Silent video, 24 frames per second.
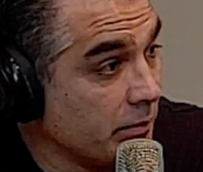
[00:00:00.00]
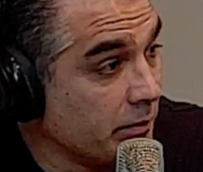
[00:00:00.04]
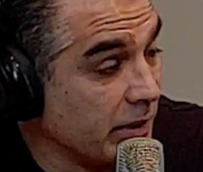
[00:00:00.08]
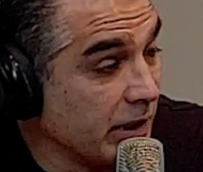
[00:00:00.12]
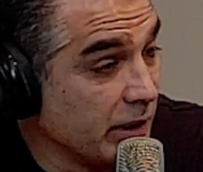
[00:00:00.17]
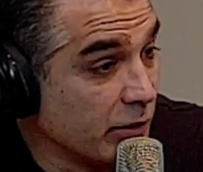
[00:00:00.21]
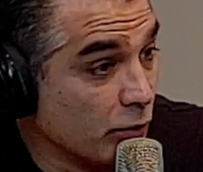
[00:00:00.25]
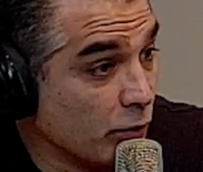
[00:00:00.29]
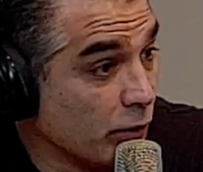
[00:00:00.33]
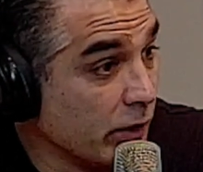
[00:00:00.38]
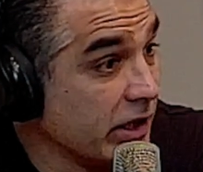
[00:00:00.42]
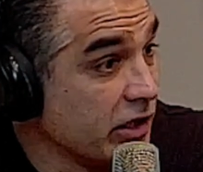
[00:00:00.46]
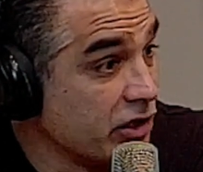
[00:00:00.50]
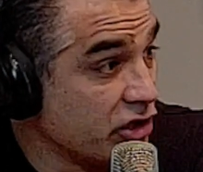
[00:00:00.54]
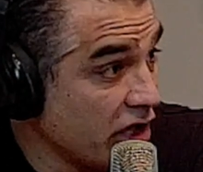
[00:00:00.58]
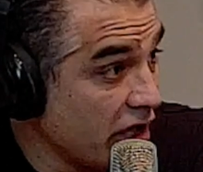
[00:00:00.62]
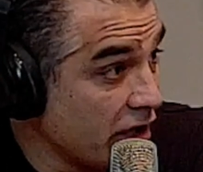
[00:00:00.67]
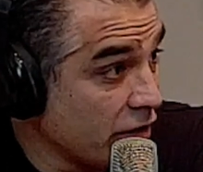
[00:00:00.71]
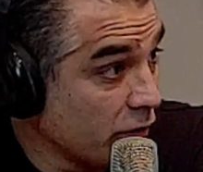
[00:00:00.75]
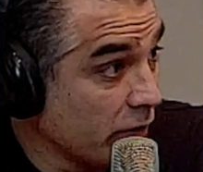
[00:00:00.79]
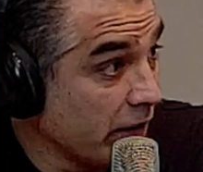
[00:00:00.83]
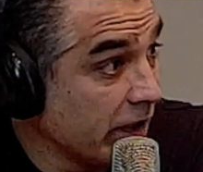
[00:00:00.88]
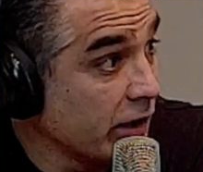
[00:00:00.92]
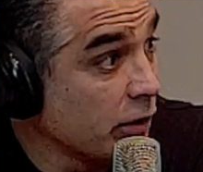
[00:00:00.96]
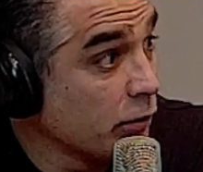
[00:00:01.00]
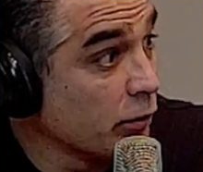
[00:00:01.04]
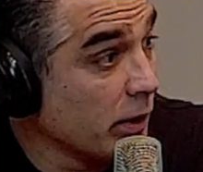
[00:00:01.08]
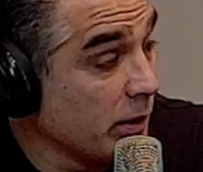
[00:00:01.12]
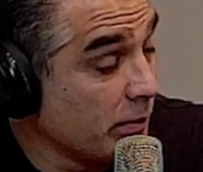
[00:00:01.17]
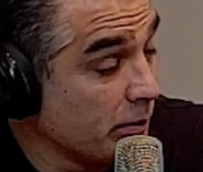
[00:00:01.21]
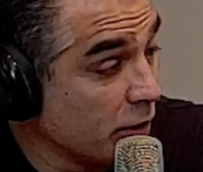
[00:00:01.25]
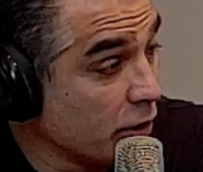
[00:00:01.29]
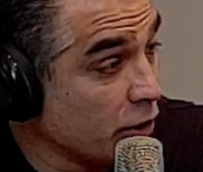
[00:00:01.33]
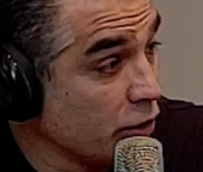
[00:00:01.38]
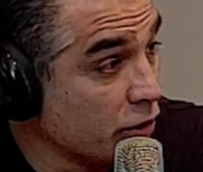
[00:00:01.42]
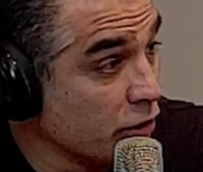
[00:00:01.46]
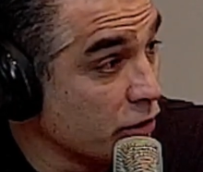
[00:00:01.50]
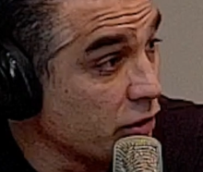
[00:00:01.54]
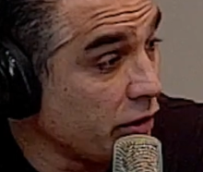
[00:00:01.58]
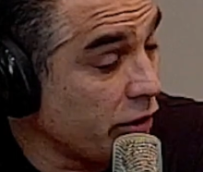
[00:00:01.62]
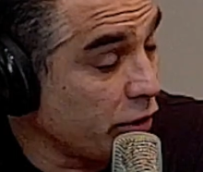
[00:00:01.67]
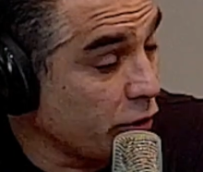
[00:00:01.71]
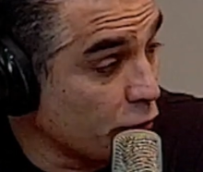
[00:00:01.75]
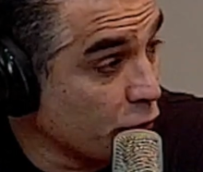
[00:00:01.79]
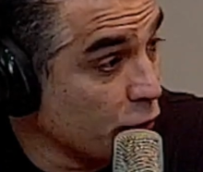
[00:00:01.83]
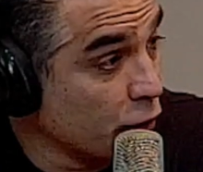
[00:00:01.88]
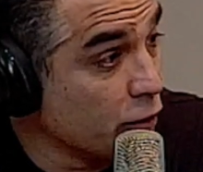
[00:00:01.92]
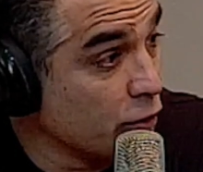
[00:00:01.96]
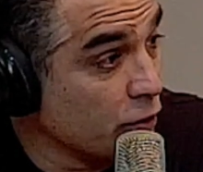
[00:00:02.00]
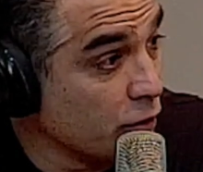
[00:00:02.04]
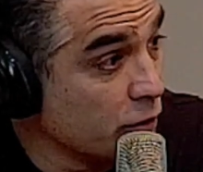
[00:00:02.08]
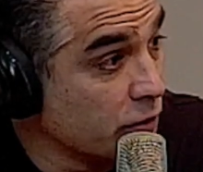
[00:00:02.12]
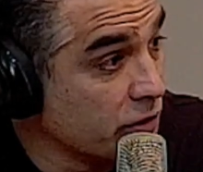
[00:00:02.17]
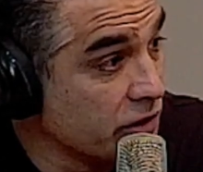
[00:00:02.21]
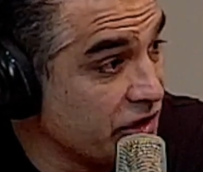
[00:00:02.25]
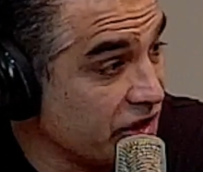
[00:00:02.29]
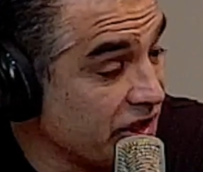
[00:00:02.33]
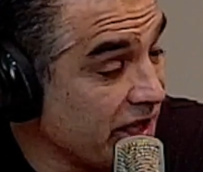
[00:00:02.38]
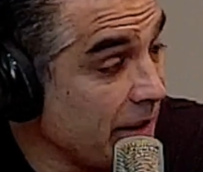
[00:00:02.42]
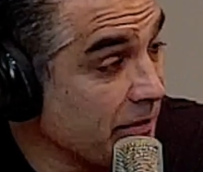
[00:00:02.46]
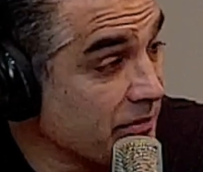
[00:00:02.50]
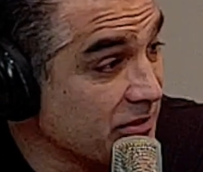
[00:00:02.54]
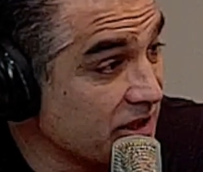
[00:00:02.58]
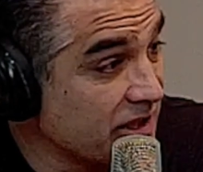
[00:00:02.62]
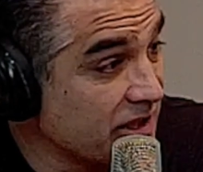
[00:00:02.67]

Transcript: be regenerated, reproduced through stem